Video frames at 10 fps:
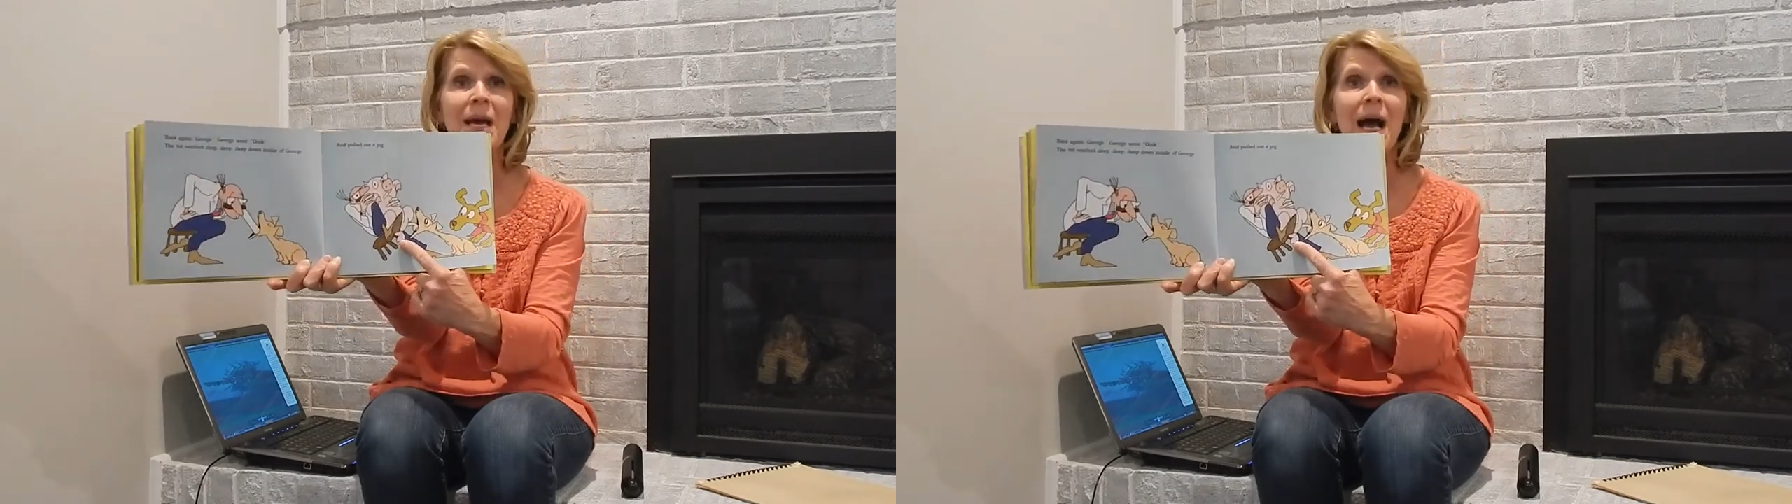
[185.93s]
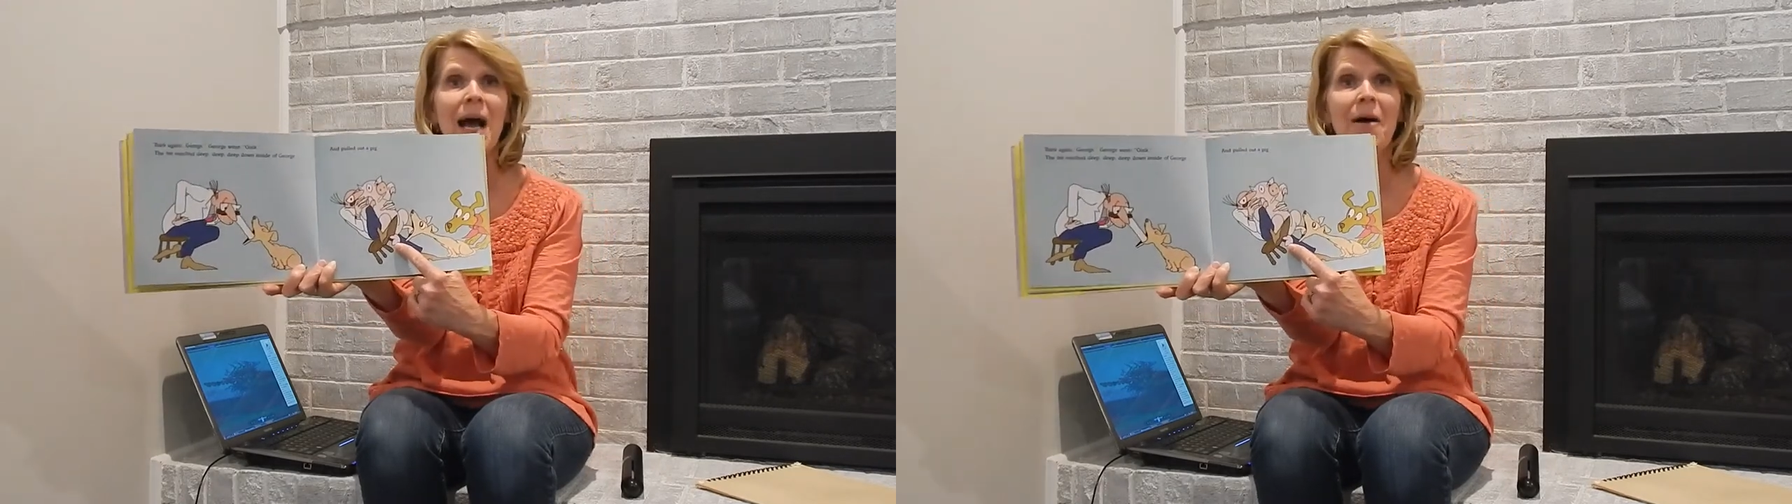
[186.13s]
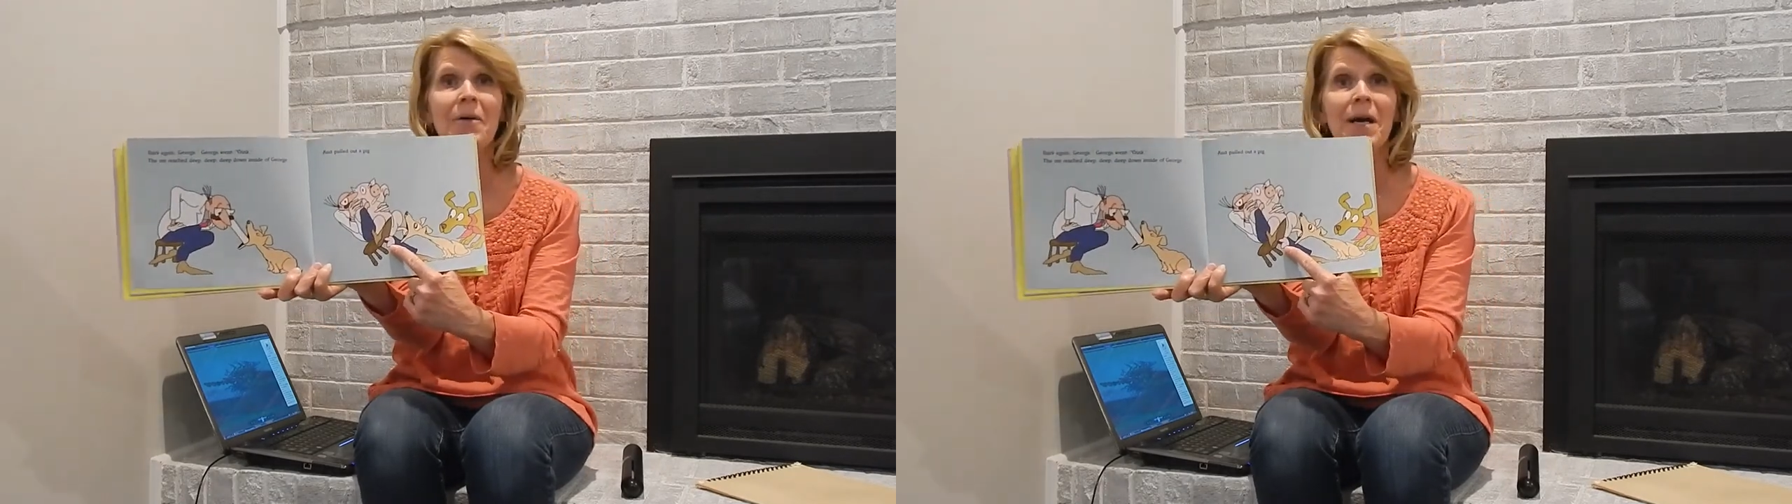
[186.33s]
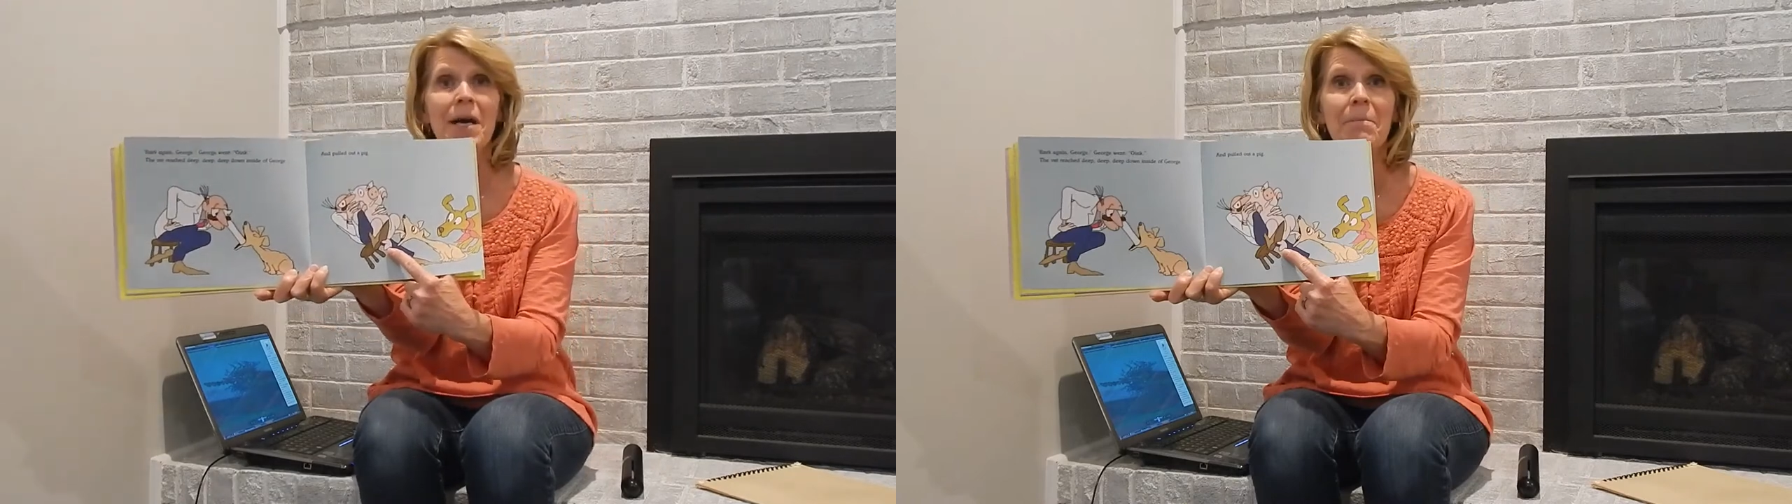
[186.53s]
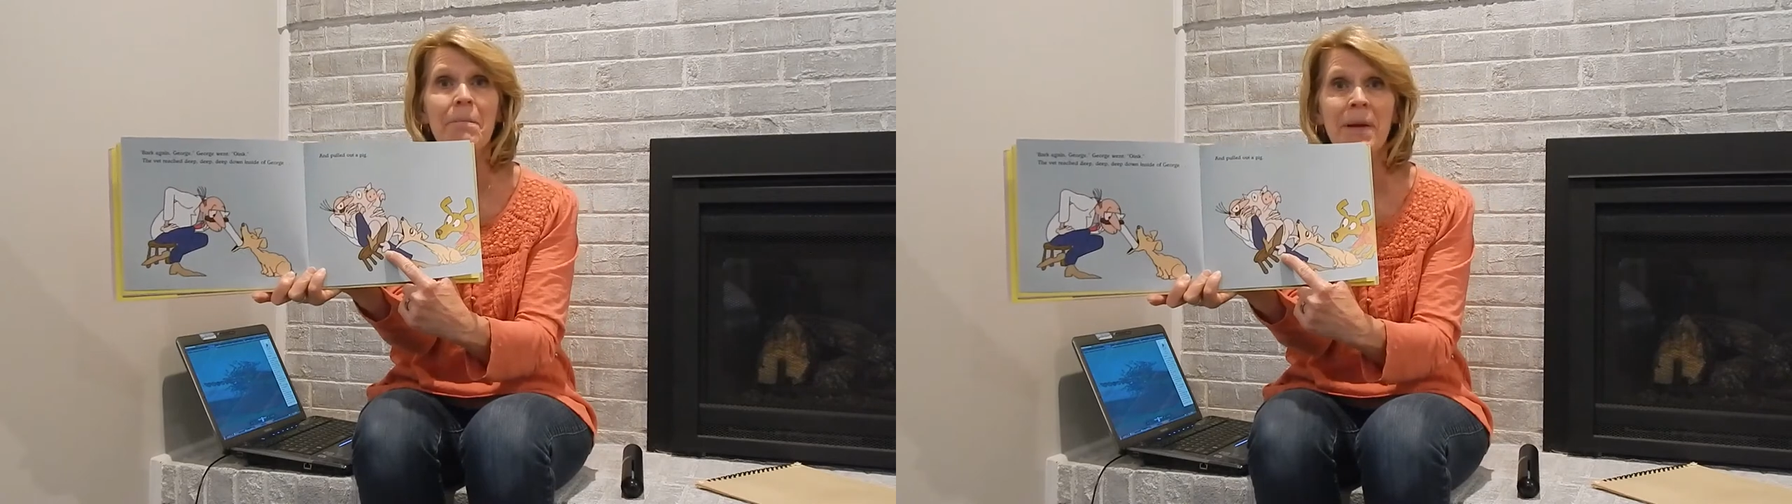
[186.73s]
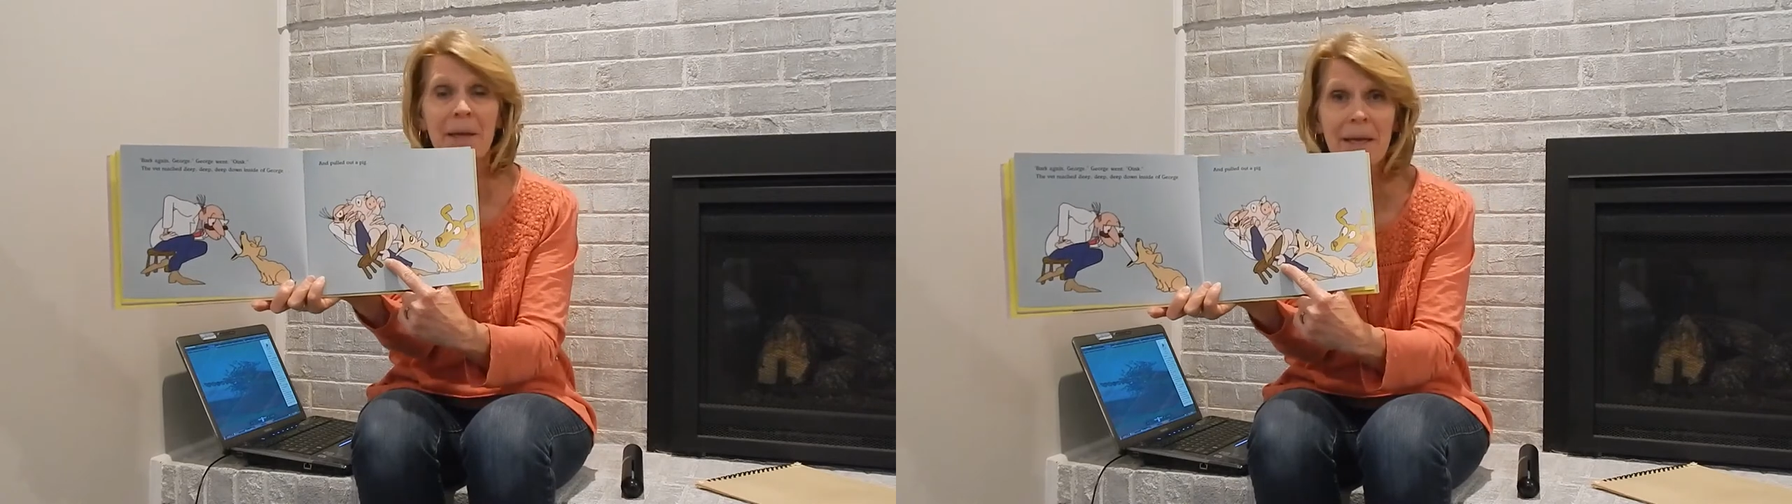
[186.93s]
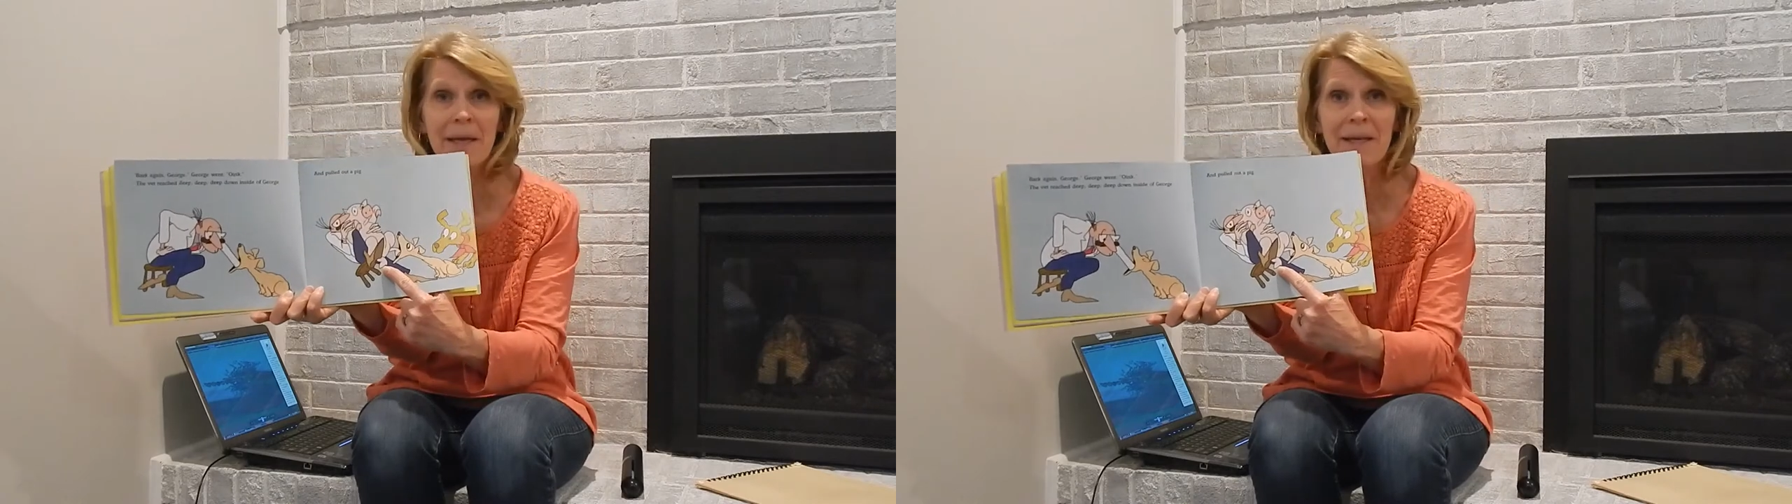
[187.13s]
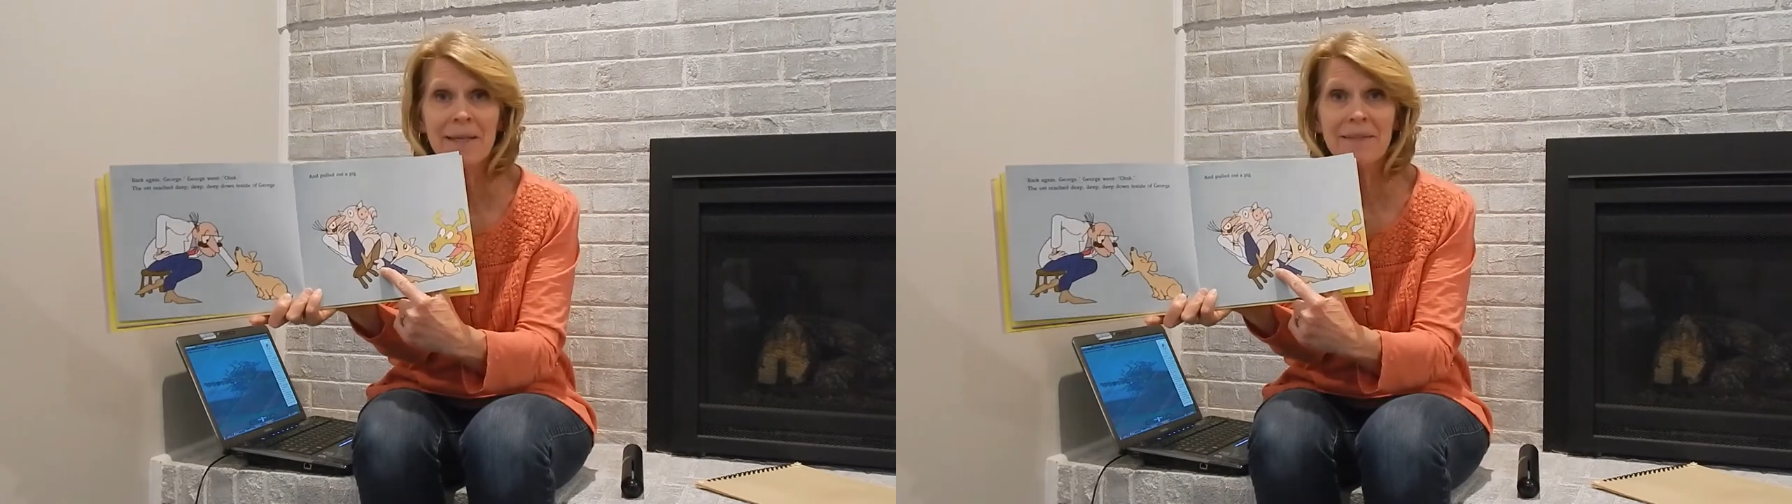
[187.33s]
out a pig.